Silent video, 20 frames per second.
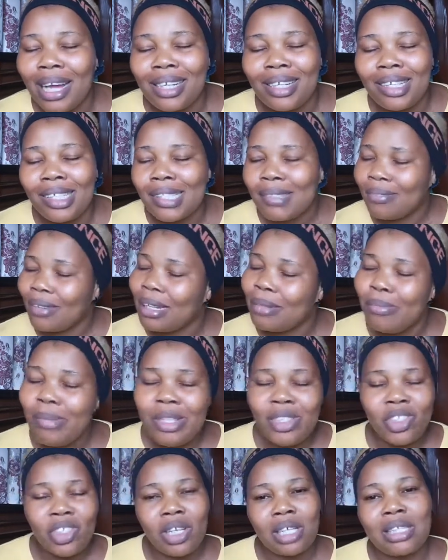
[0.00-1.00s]
and his fan.
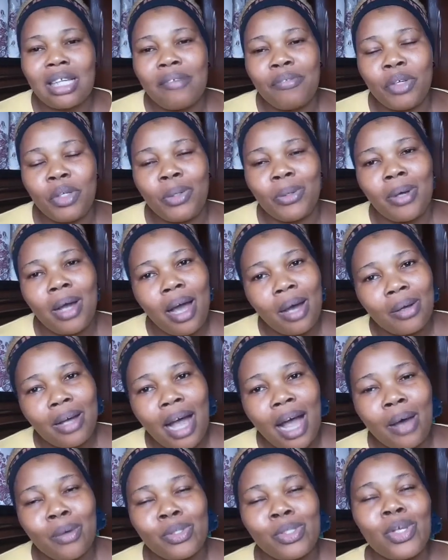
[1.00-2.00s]
Please check that video
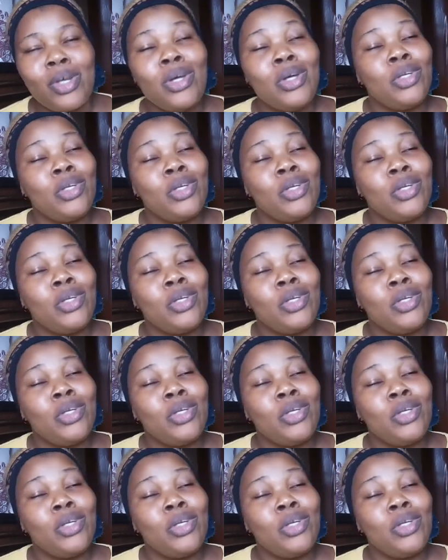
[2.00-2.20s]
out.